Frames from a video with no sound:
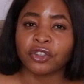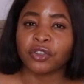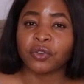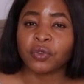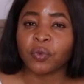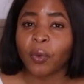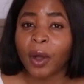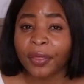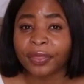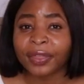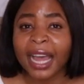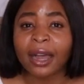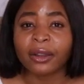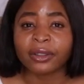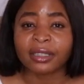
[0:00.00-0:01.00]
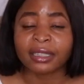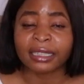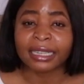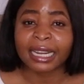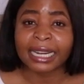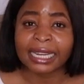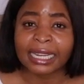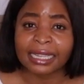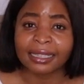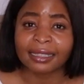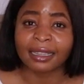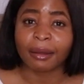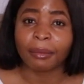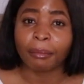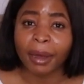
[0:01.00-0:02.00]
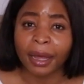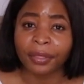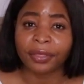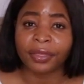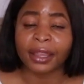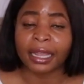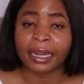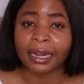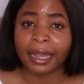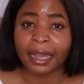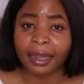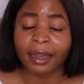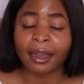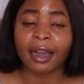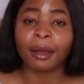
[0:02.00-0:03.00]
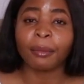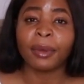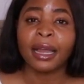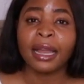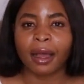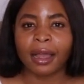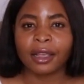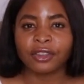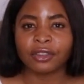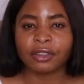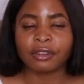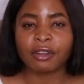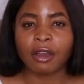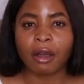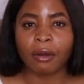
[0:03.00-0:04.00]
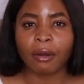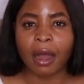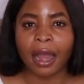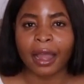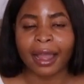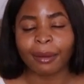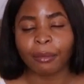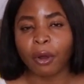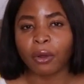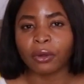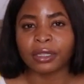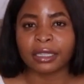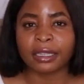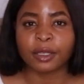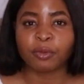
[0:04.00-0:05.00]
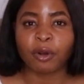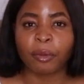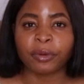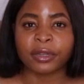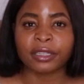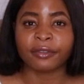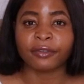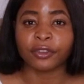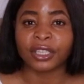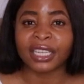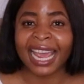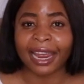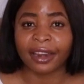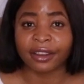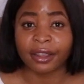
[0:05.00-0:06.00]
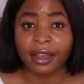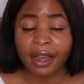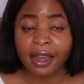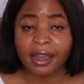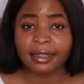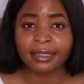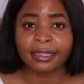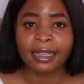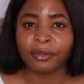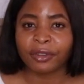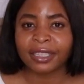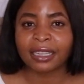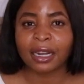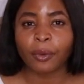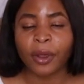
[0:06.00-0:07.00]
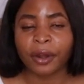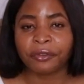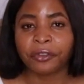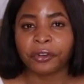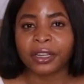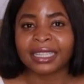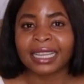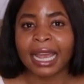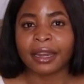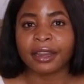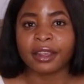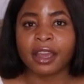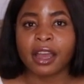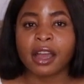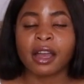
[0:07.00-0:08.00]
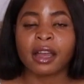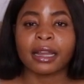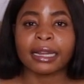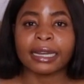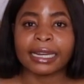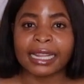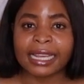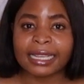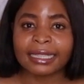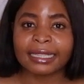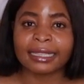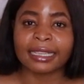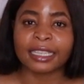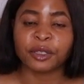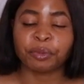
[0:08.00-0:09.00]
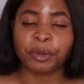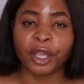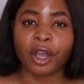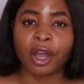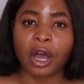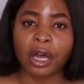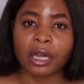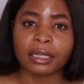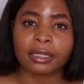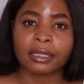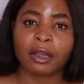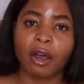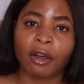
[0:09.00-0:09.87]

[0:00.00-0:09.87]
to £1,000 at least a month in income. As you know, I am holding this property for 10 years. The reason I went for a 10-year lease is because